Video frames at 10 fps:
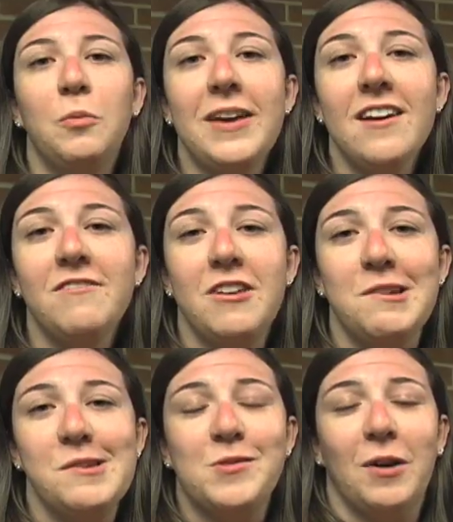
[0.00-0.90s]
we have
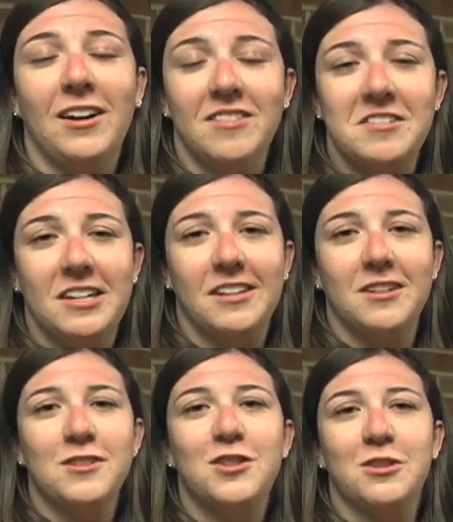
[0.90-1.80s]
used Rockin' the
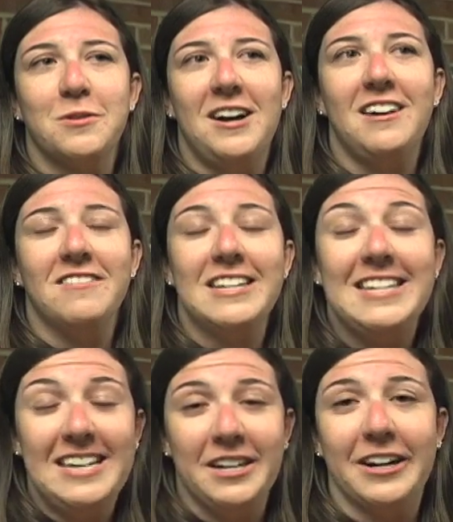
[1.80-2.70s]
Standards throughout the
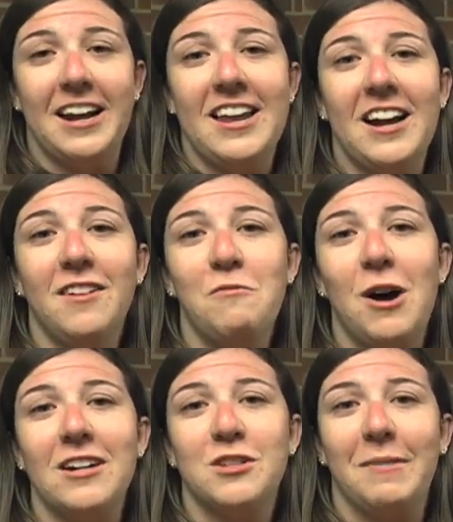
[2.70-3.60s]
year and I've
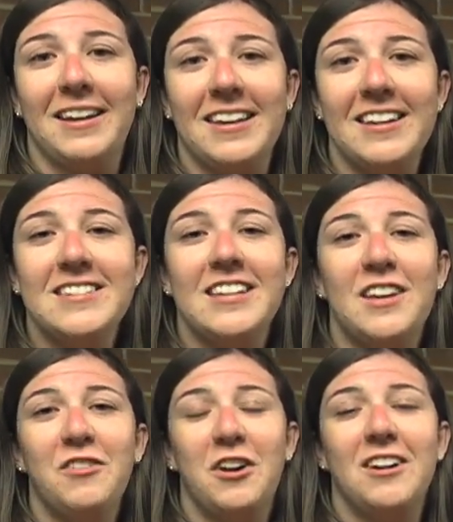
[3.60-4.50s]
watched my kids
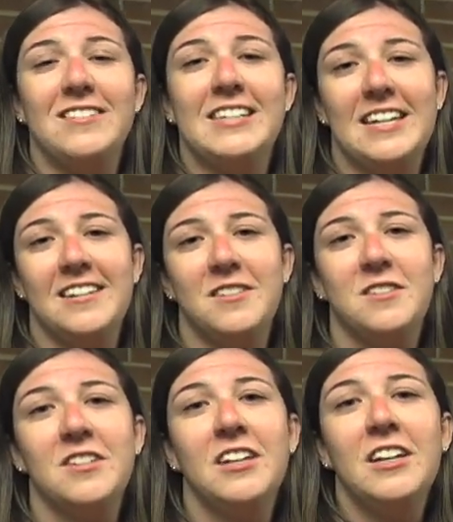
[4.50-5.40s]
even on
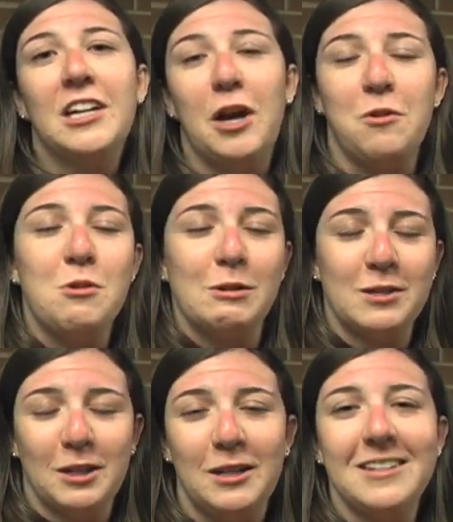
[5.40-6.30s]
tests go through
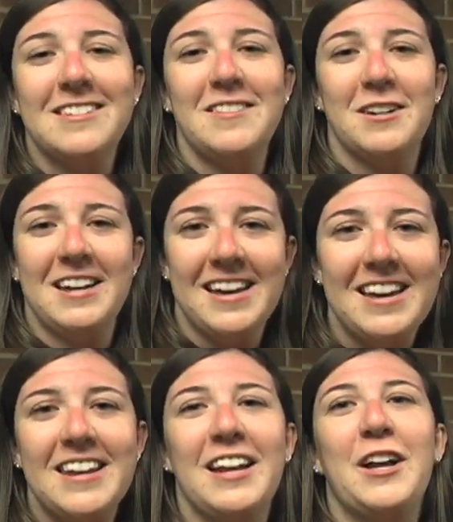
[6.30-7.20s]
songs in their
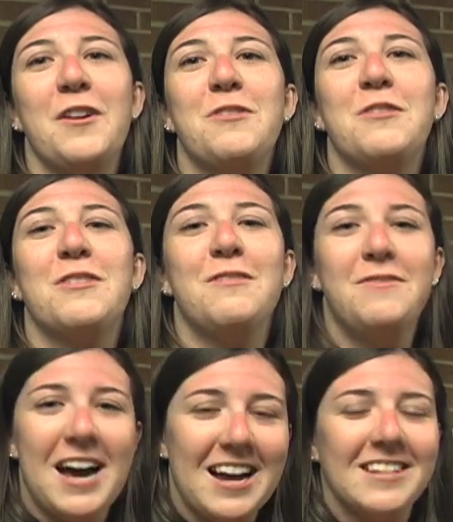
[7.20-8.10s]
head and go through the
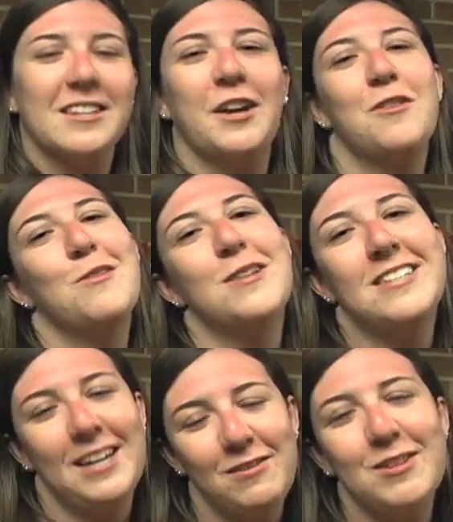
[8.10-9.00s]
facts and go through the
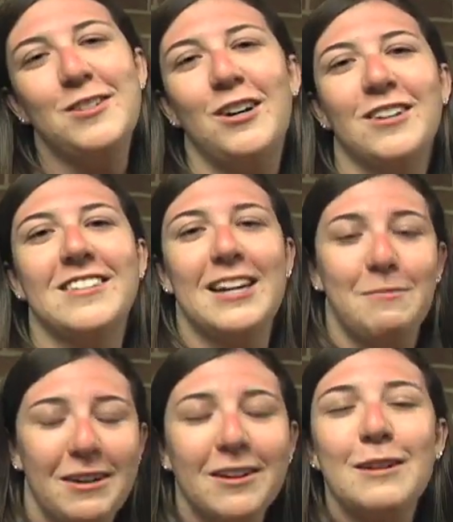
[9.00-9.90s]
seven songs and I'm
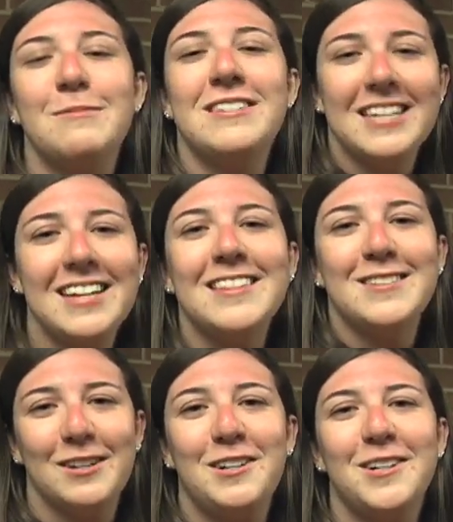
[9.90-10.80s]
hearing them sing the
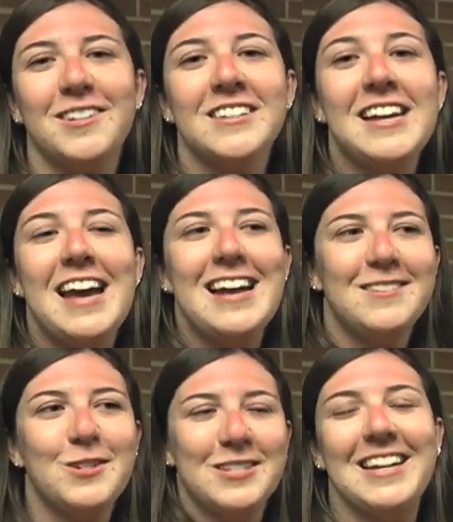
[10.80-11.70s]
songs as
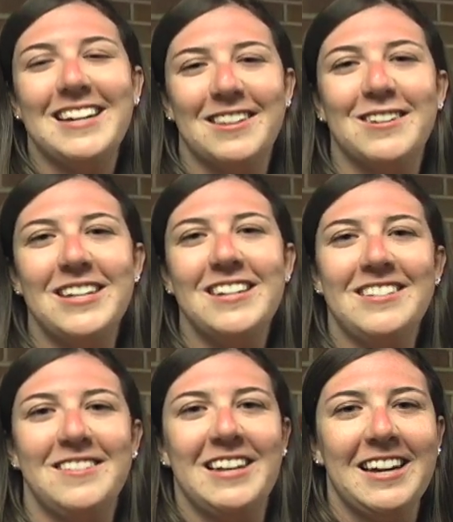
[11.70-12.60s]
they're taking their tests
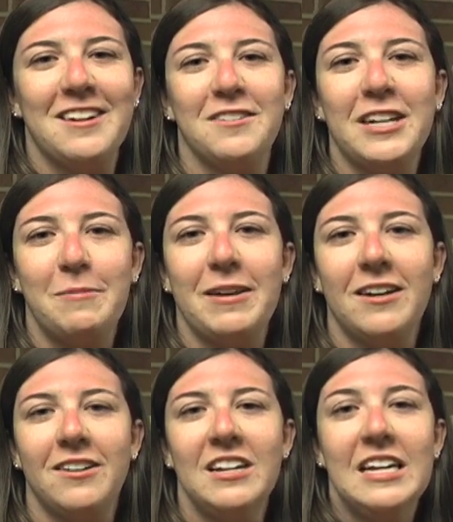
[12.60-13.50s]
and they kind of look at me
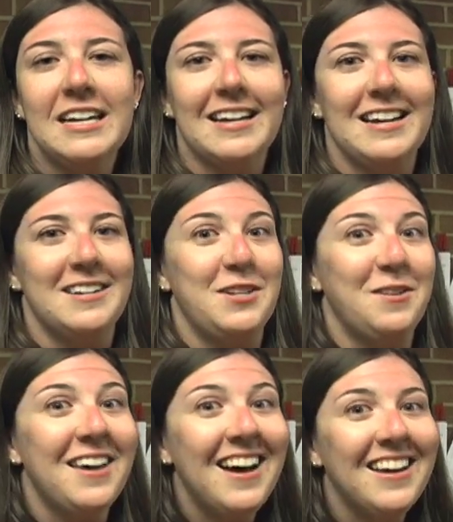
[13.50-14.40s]
going, can I do
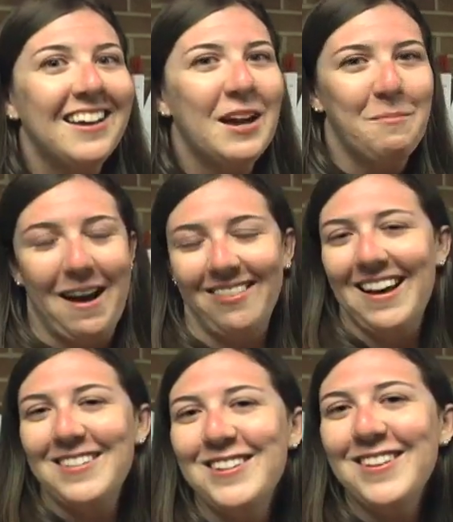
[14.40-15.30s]
that? Am I
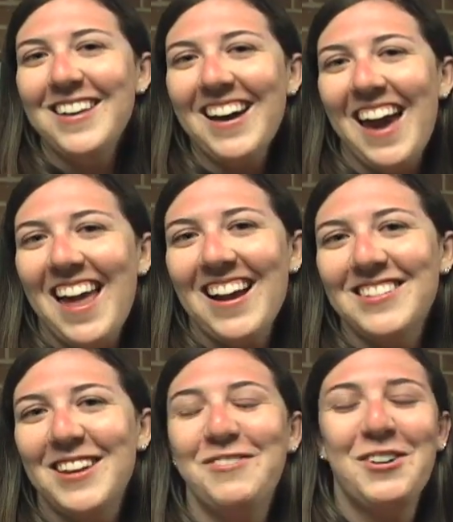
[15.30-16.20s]
allowed to do that? And I
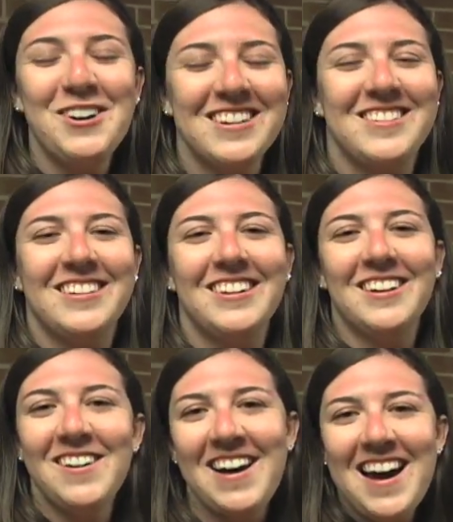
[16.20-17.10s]
say, of course,
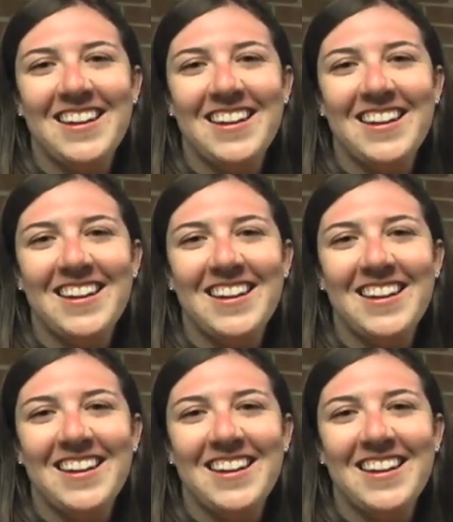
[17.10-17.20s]
go ahead